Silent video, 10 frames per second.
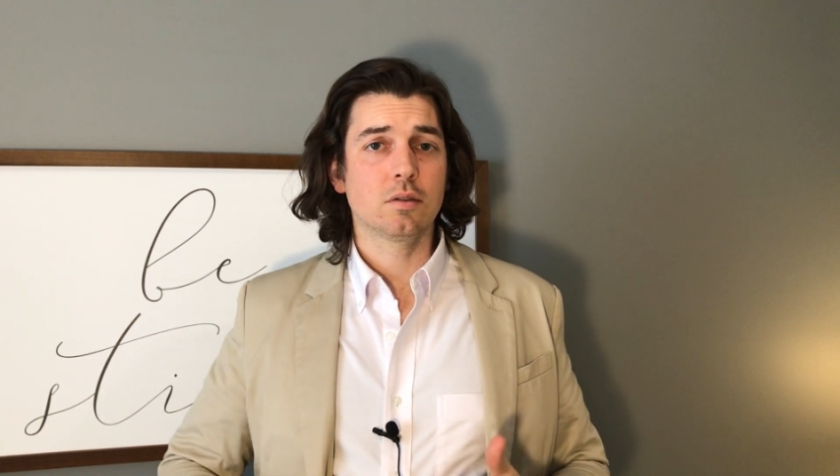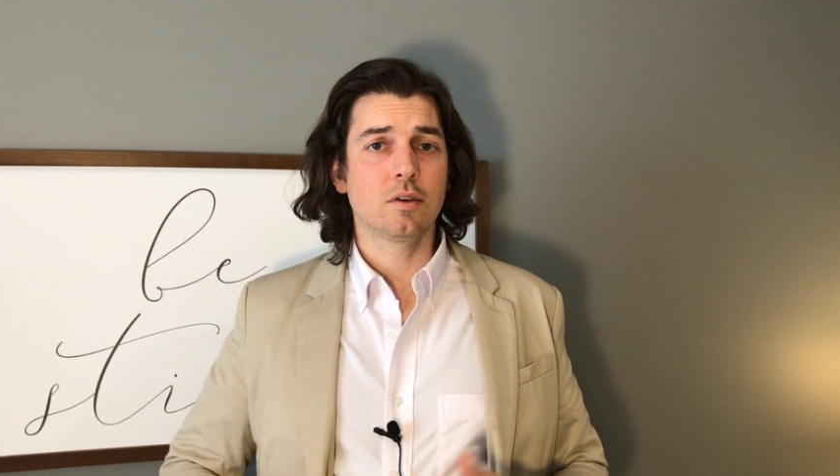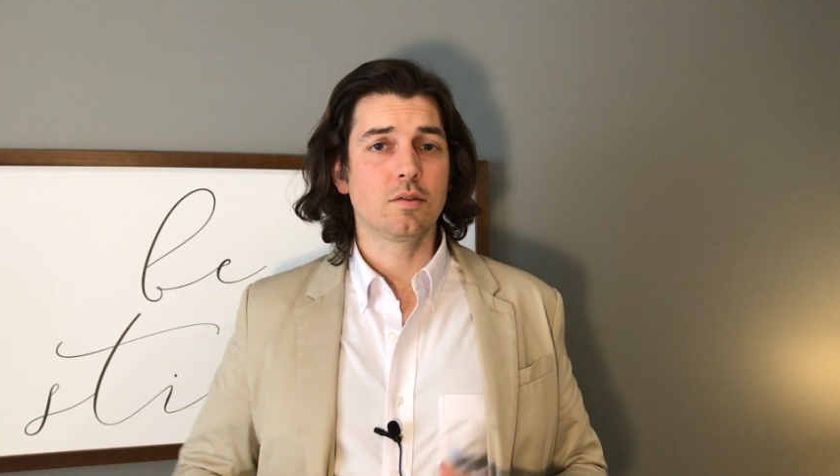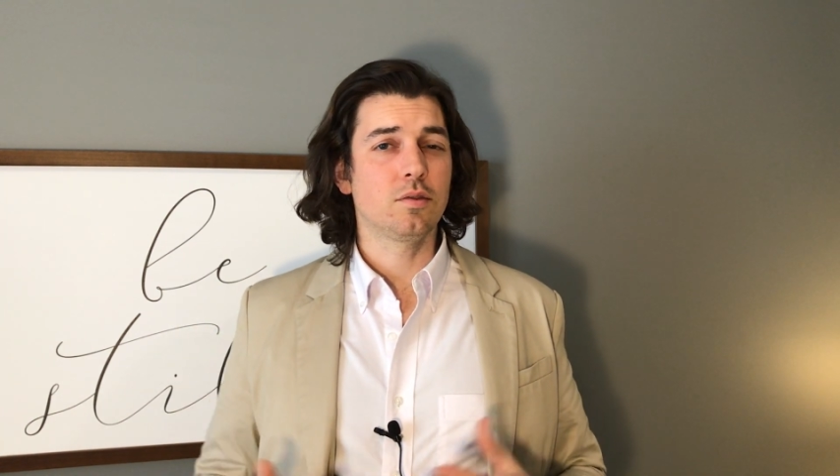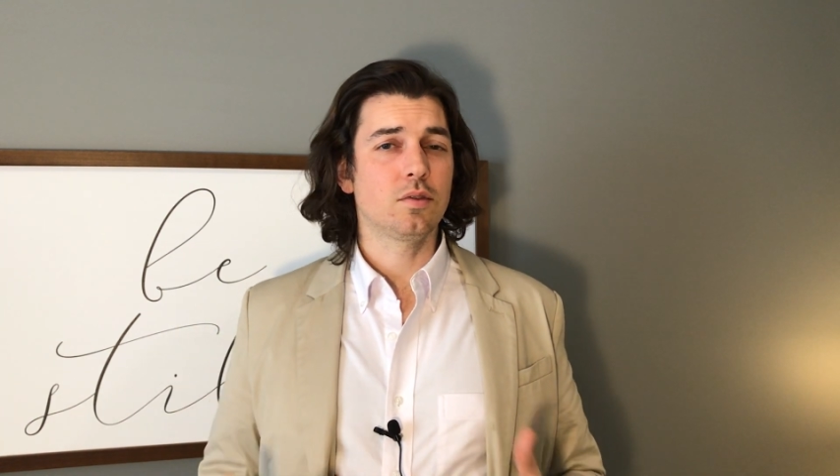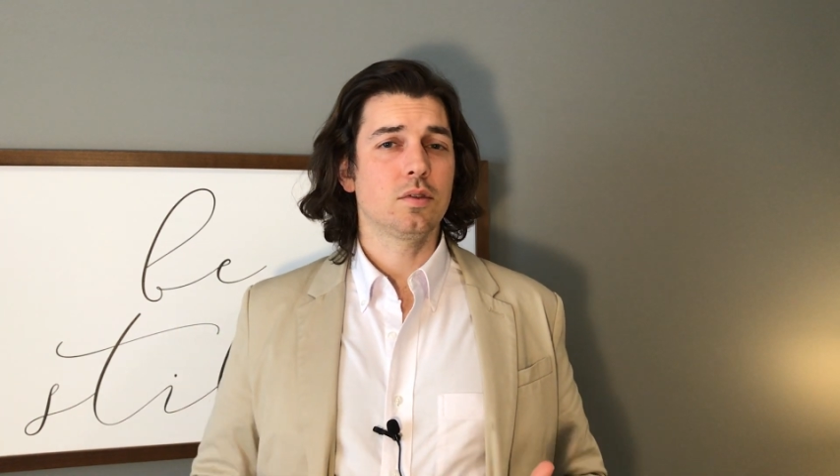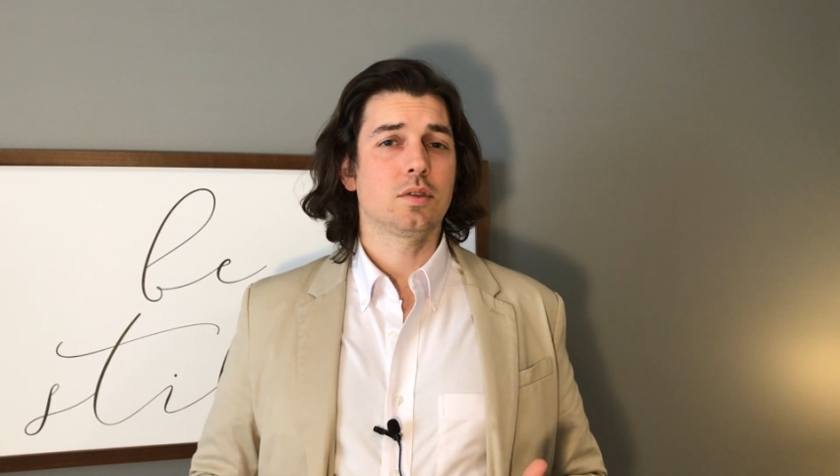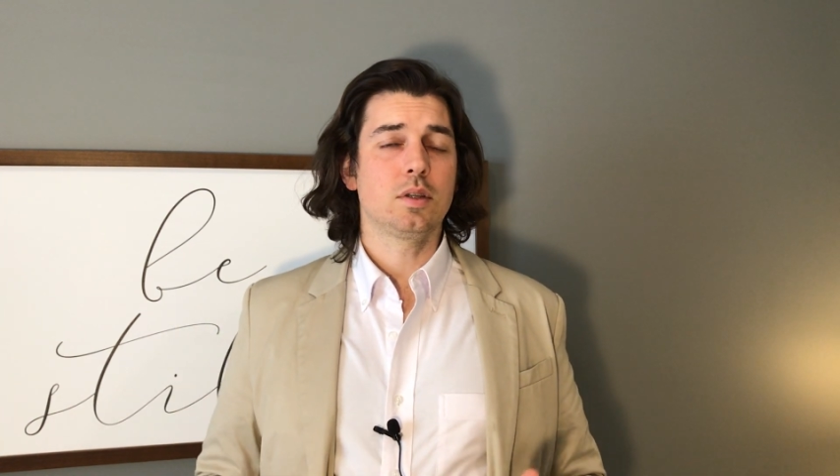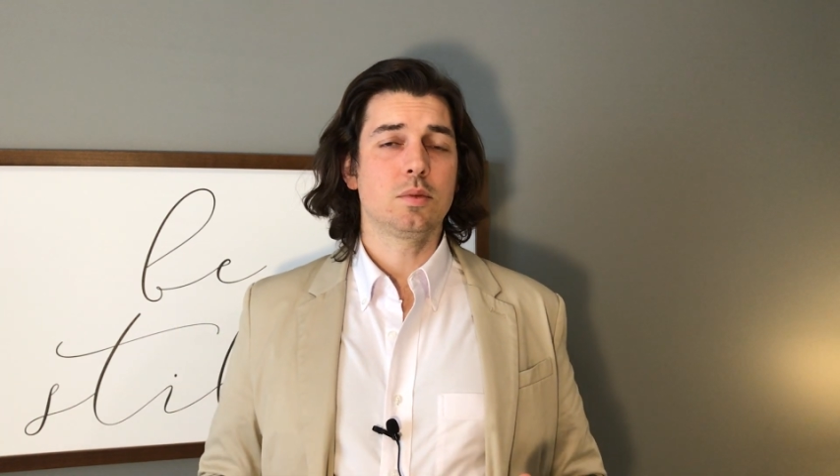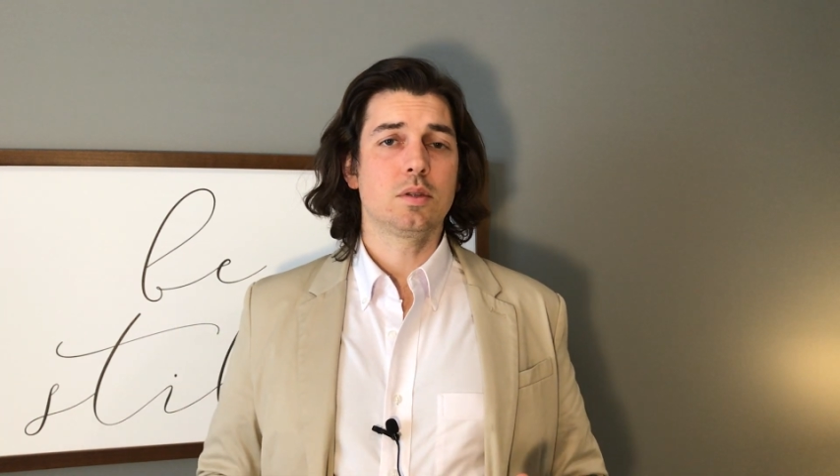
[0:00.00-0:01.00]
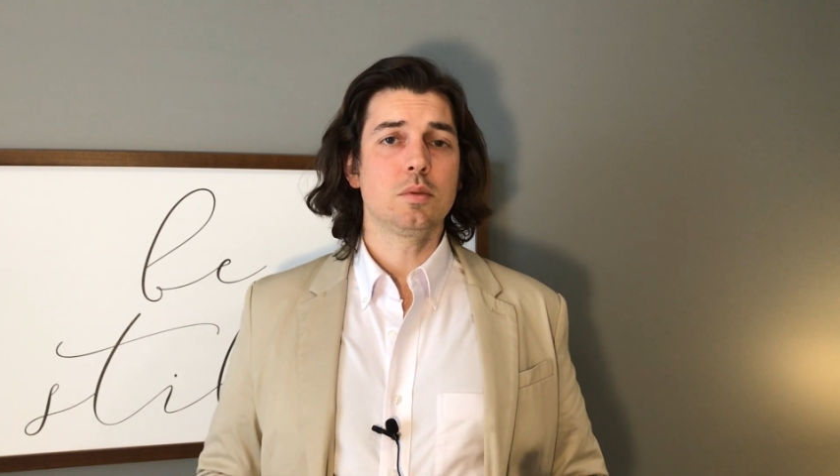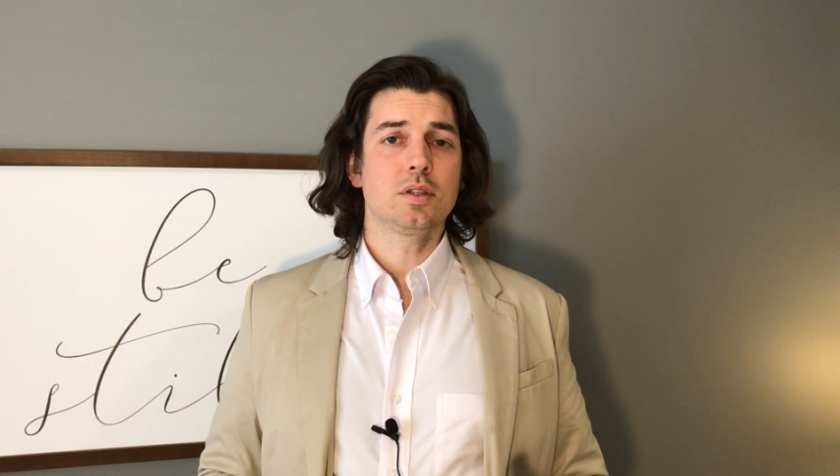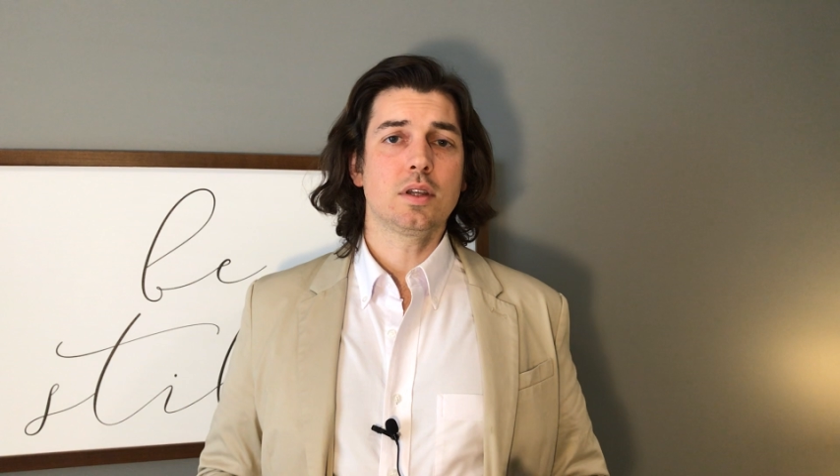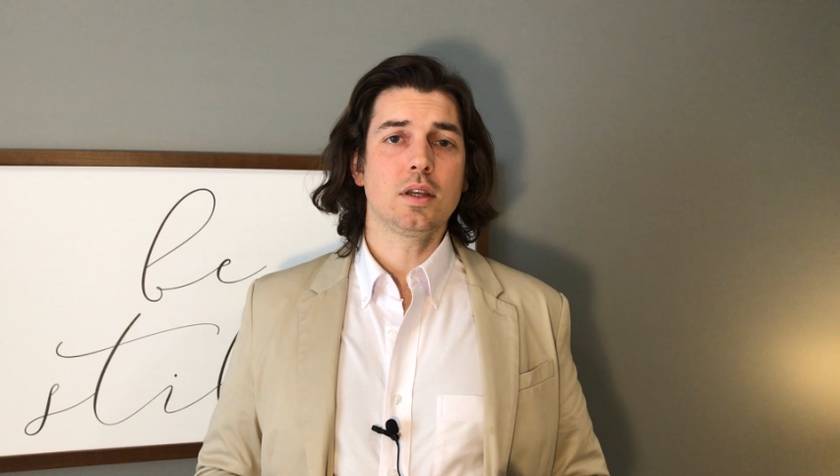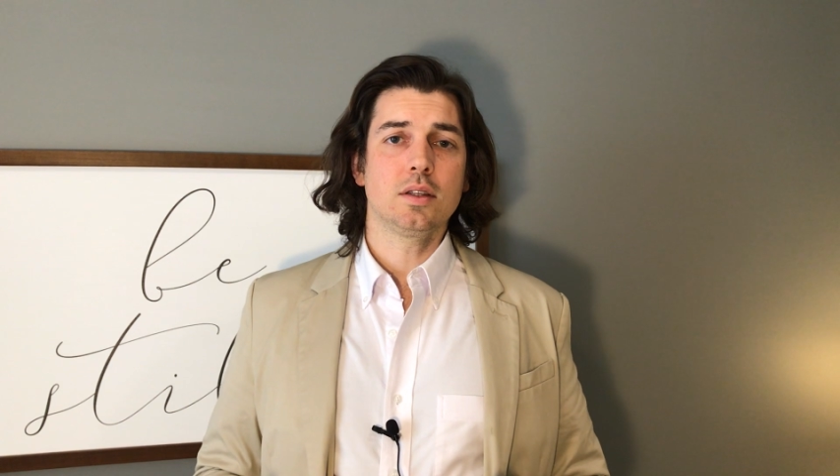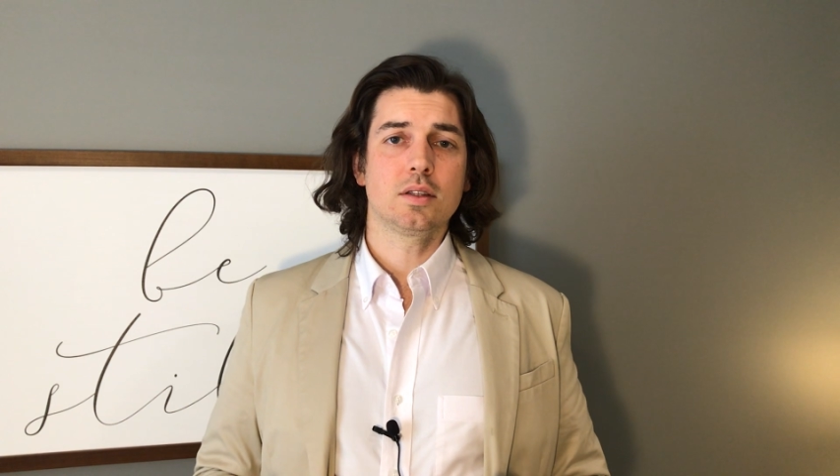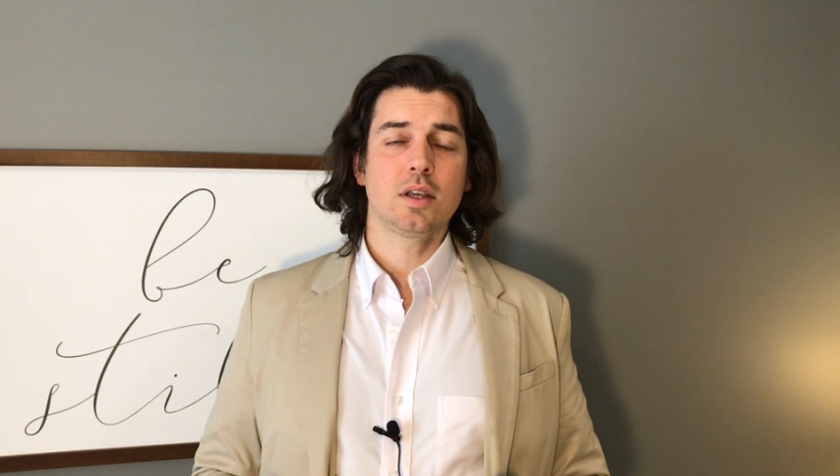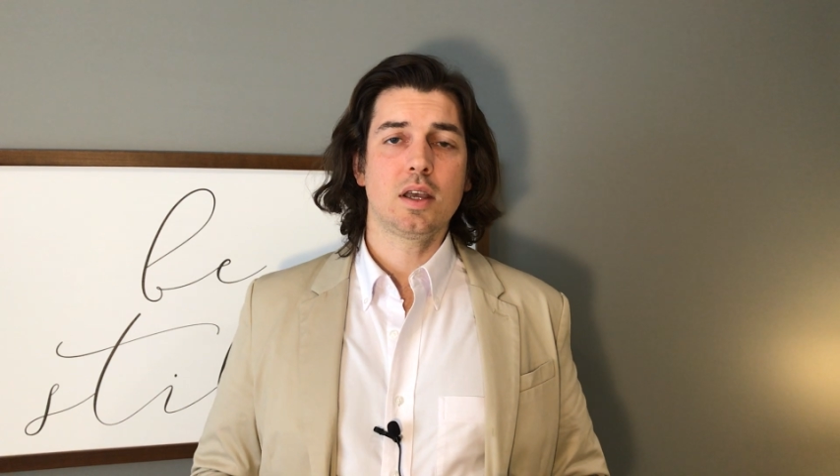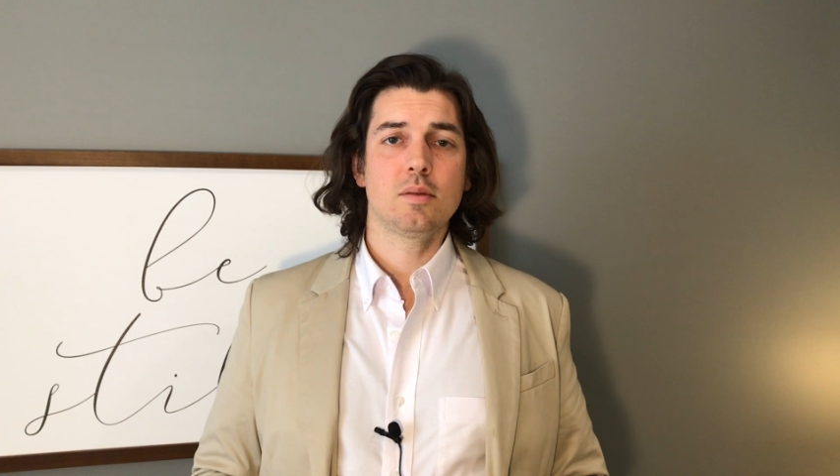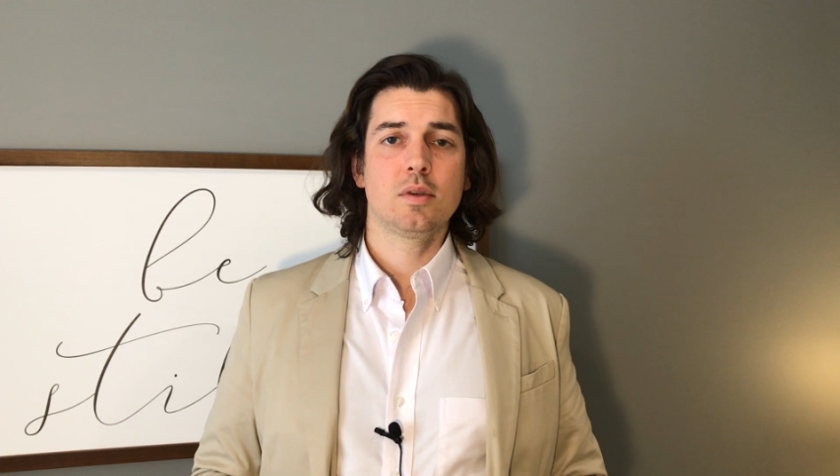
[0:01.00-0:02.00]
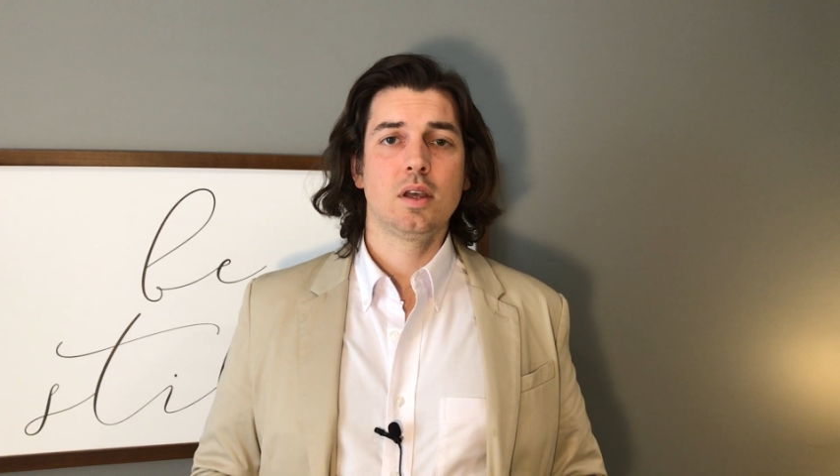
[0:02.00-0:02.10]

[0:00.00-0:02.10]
or if it seems to be staying the same.